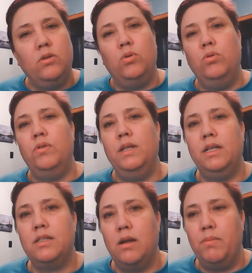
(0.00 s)
cool
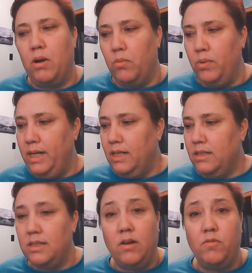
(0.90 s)
things about reading
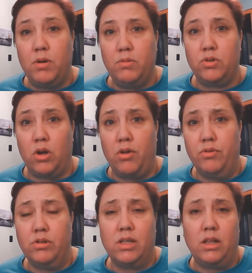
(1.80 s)
self-published
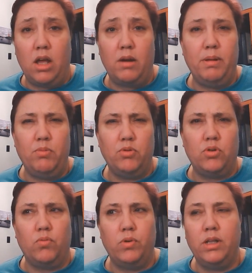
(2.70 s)
authors that a lot of people
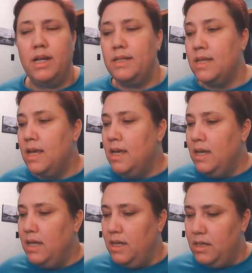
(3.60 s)
don't realize
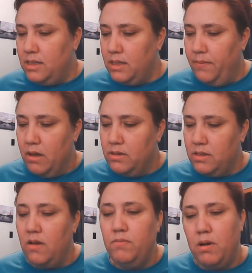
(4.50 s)
is
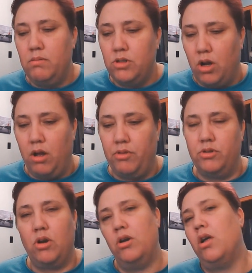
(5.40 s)
self-published authors
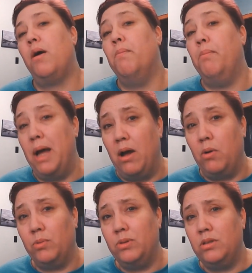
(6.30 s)
are not
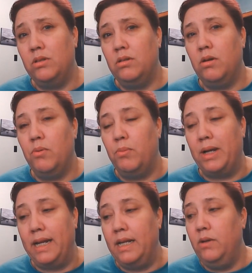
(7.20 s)
bound by
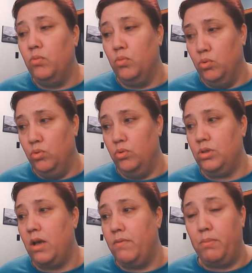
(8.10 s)
any rules
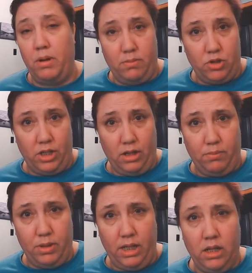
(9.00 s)
of a publishing
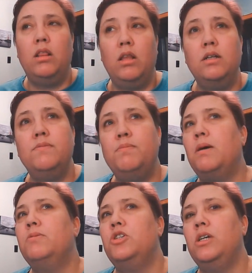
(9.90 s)
company. Lots of
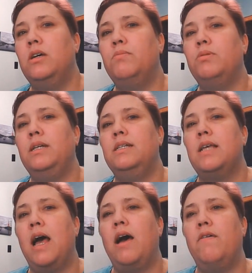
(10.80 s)
publishing companies
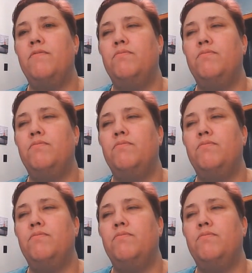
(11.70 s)
have